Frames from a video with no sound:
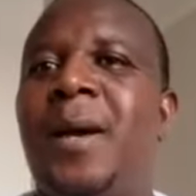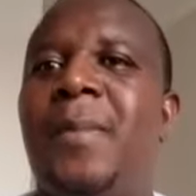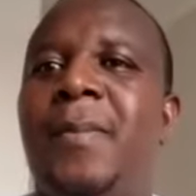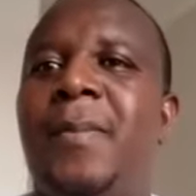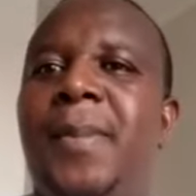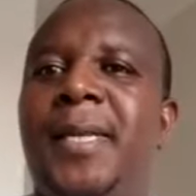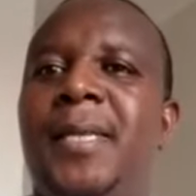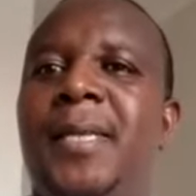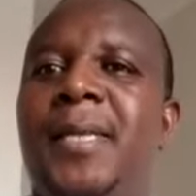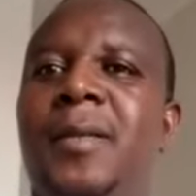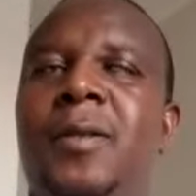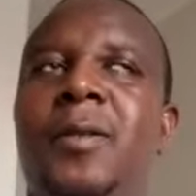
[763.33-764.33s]

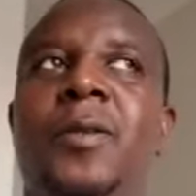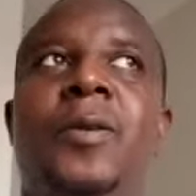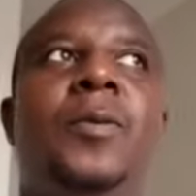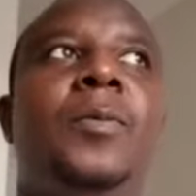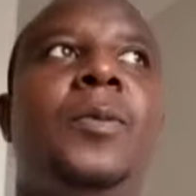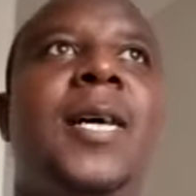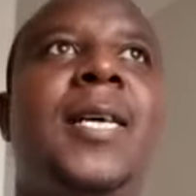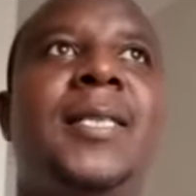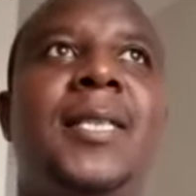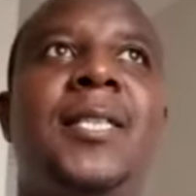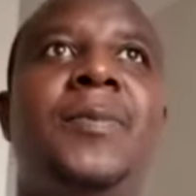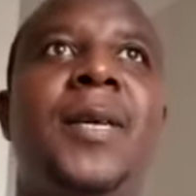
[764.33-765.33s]
But
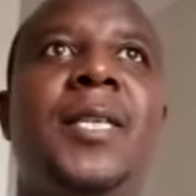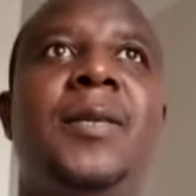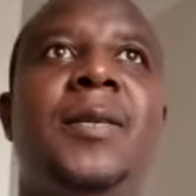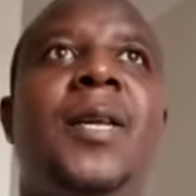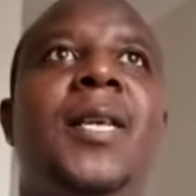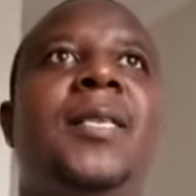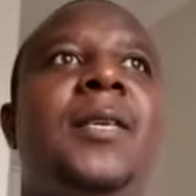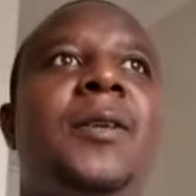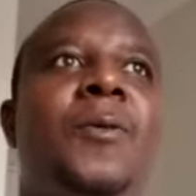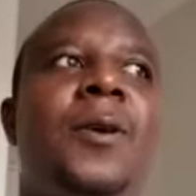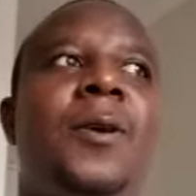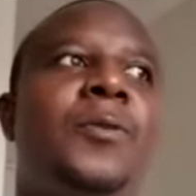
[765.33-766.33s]
assessment is, let's
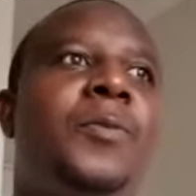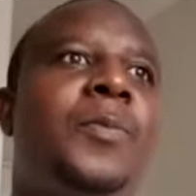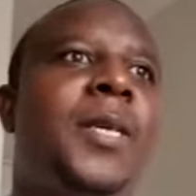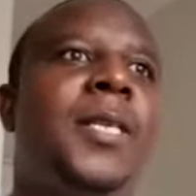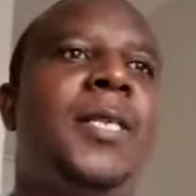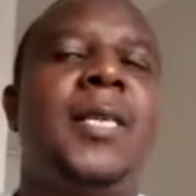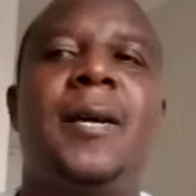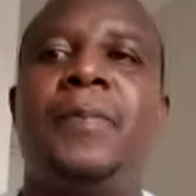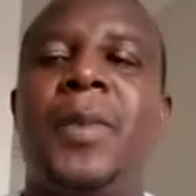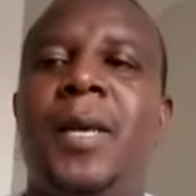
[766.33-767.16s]
say you want to measure